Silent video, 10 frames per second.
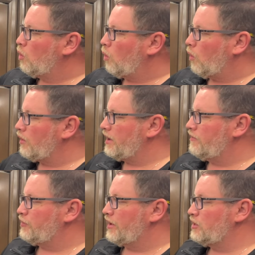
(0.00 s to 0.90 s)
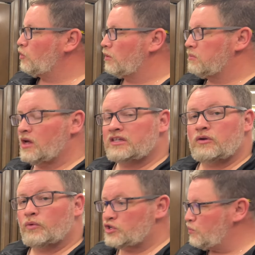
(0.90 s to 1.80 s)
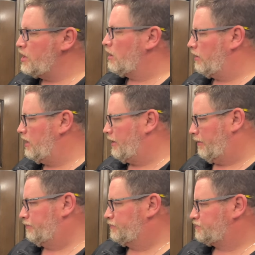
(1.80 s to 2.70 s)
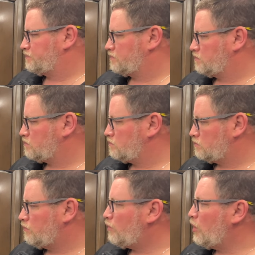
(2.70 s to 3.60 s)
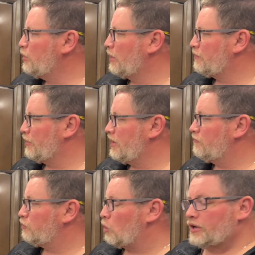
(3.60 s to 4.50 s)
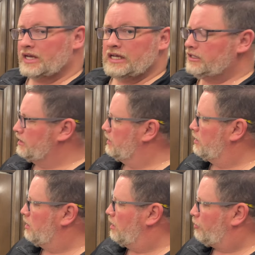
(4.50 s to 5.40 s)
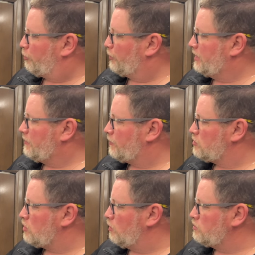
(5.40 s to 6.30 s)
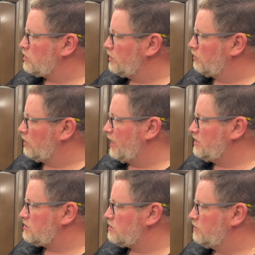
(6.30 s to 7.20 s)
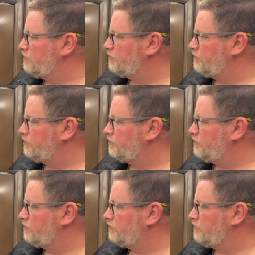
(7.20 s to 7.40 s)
or if you're indoor and plugged in, which we are here. You have your in-floor heat, three different zones, your lights,